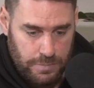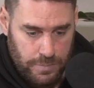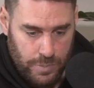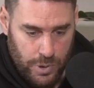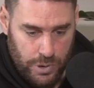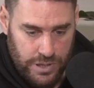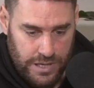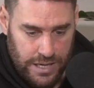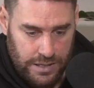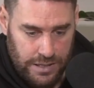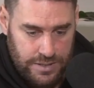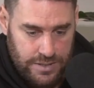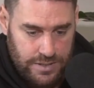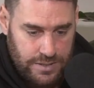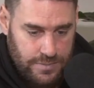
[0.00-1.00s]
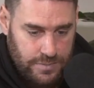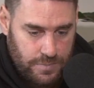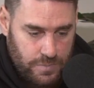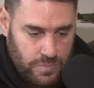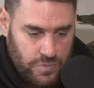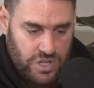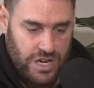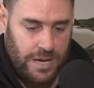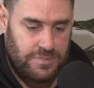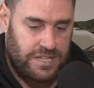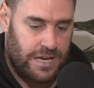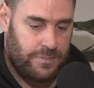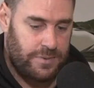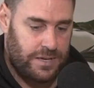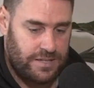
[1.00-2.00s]
blue colours, James
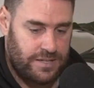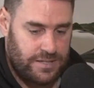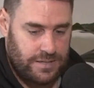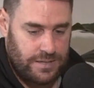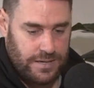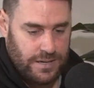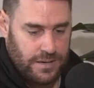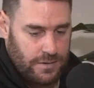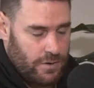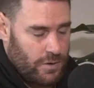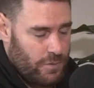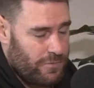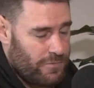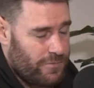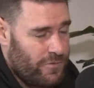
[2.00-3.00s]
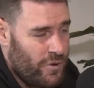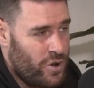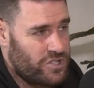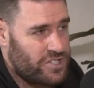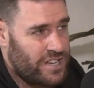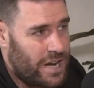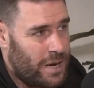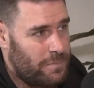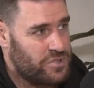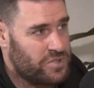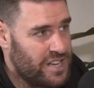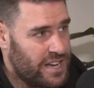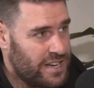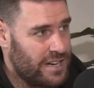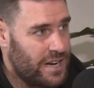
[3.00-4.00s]
Cummings, first up,
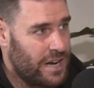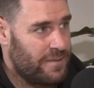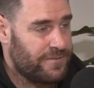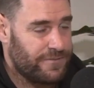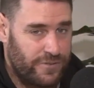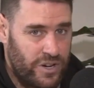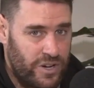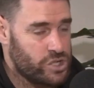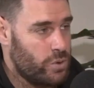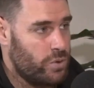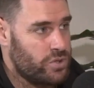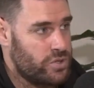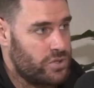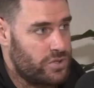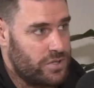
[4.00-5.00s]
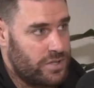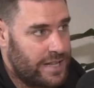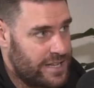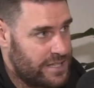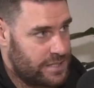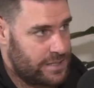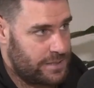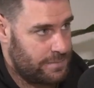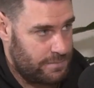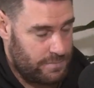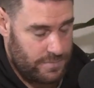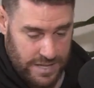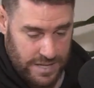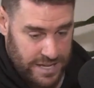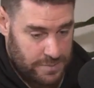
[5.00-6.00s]
second up, fresh horses. That's
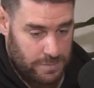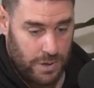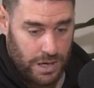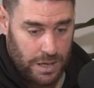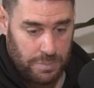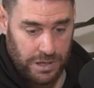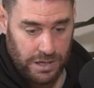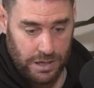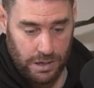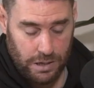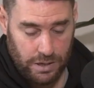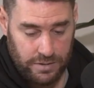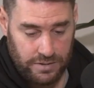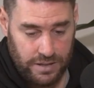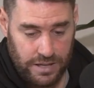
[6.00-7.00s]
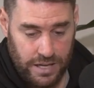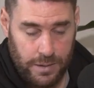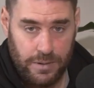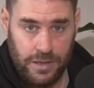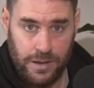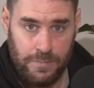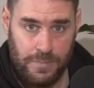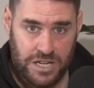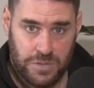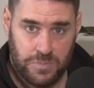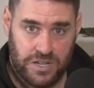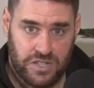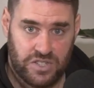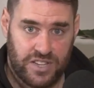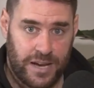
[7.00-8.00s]
my opinion. I think they're much
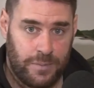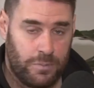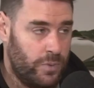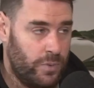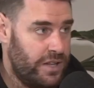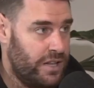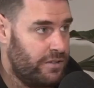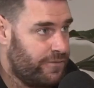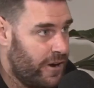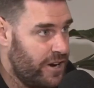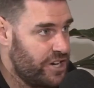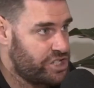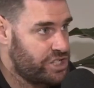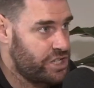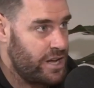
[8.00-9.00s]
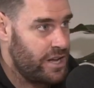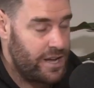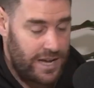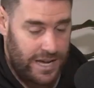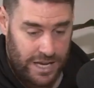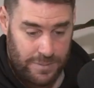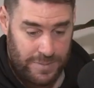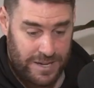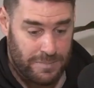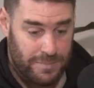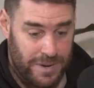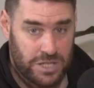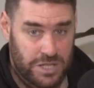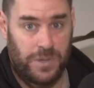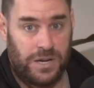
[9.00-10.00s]
better stable when they're fresh. Endermatt's a
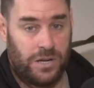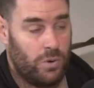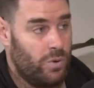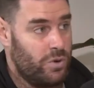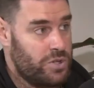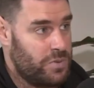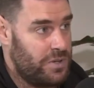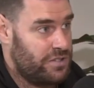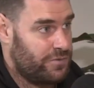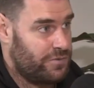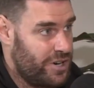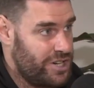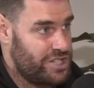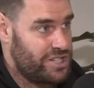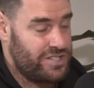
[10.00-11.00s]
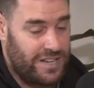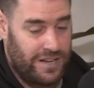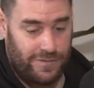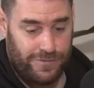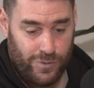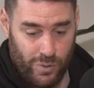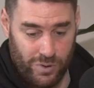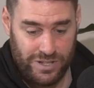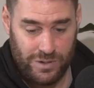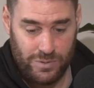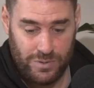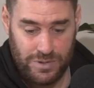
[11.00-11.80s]
much better horse when he's fresh. He's now fourth